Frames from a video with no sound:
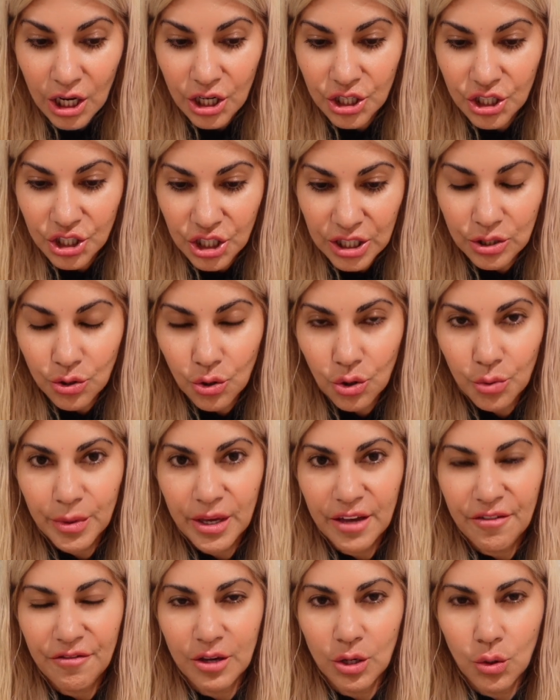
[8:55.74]
she told
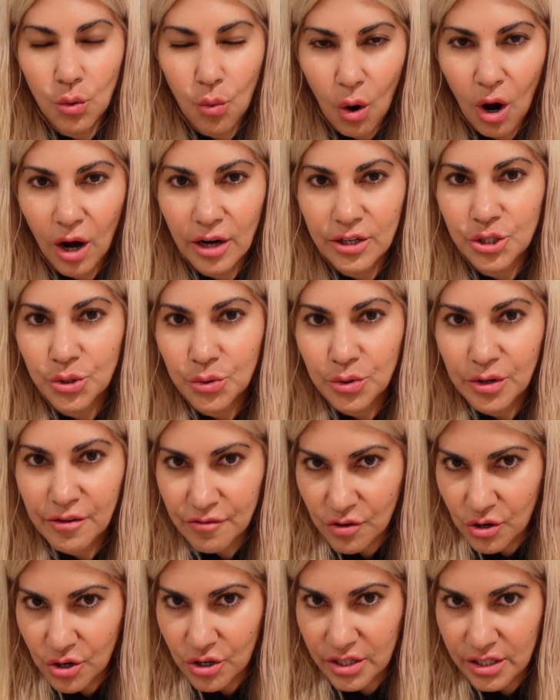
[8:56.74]
me if you want to
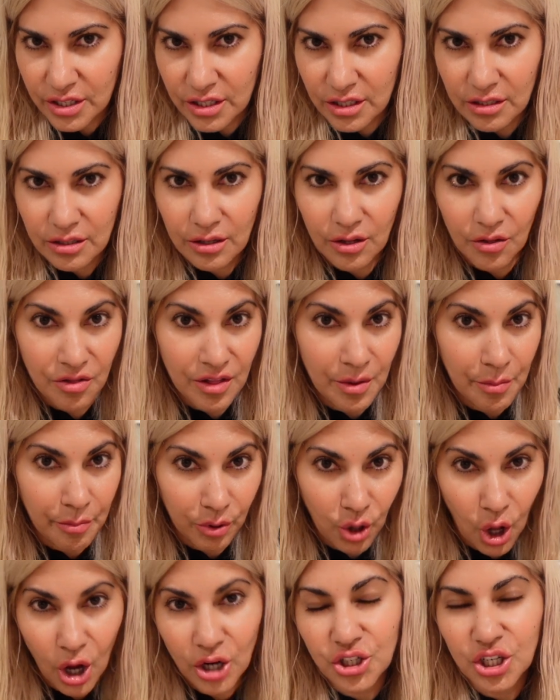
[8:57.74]
reverse the
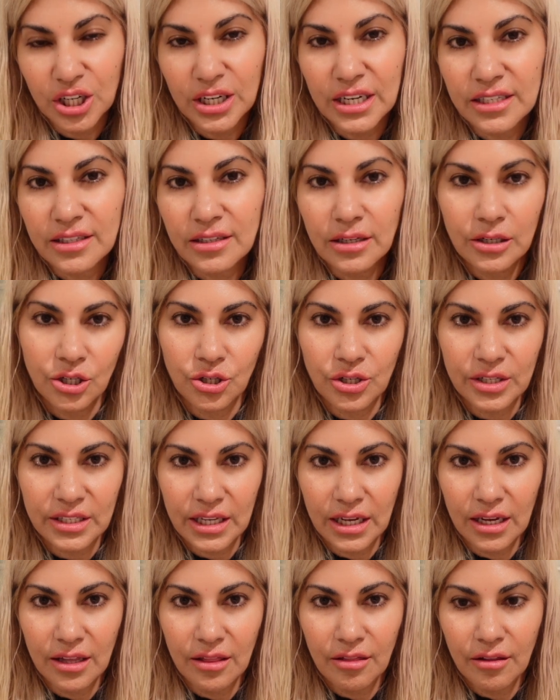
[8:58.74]
blotchiness in your
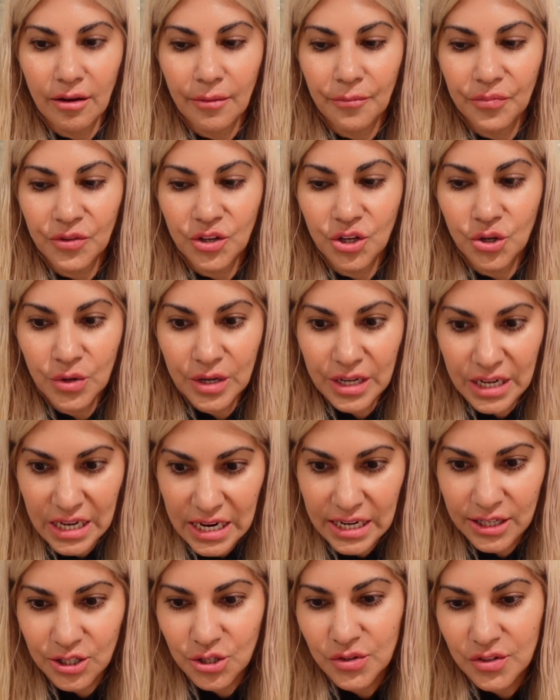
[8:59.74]
skin, you
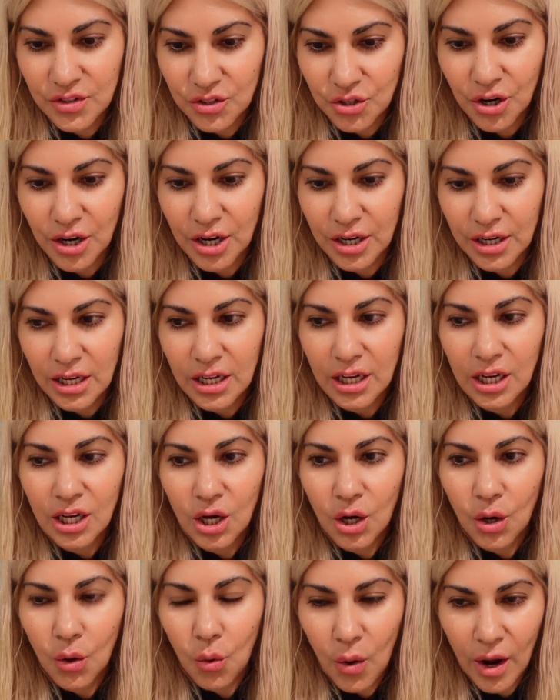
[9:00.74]
need to start
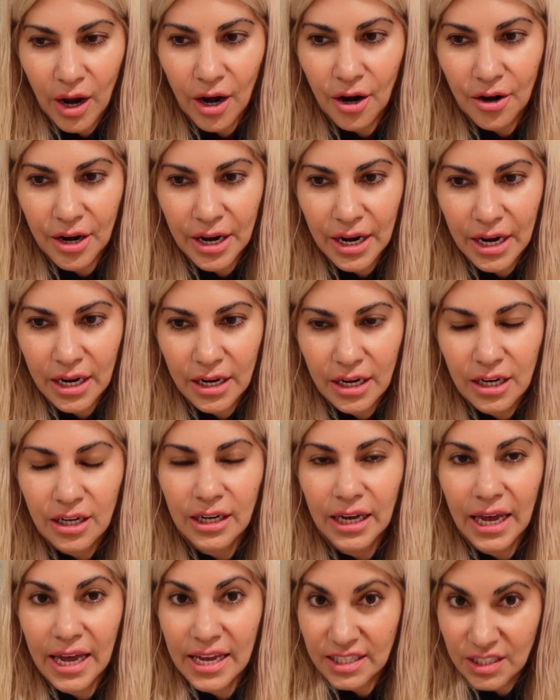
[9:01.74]
wearing
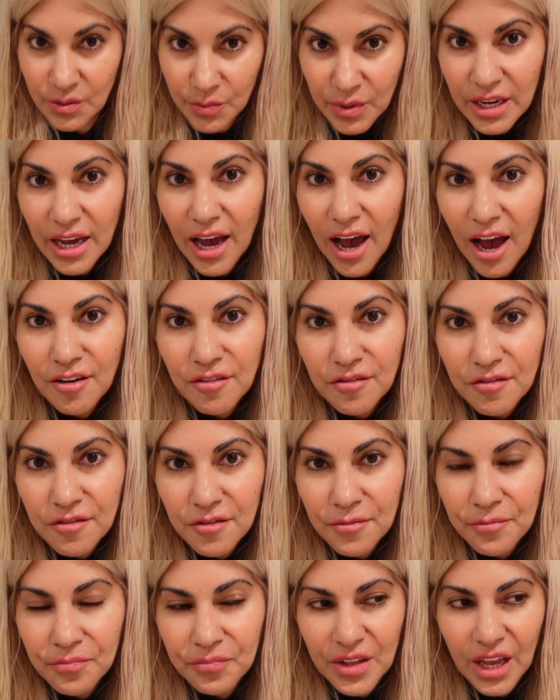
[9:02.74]
SPF
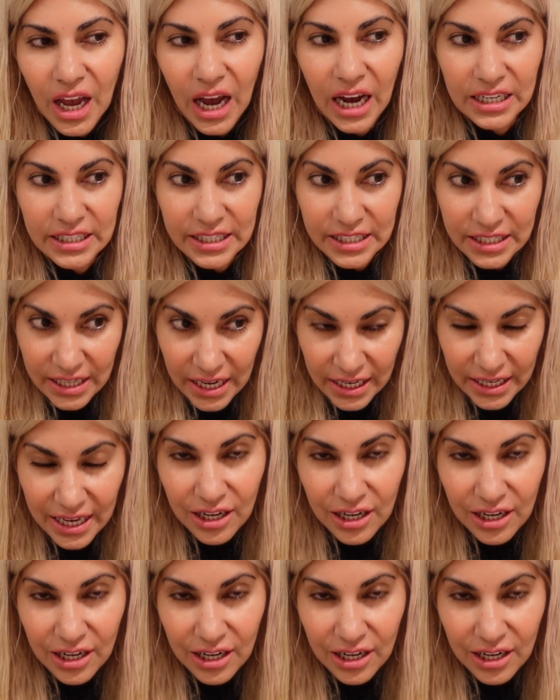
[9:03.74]
and staying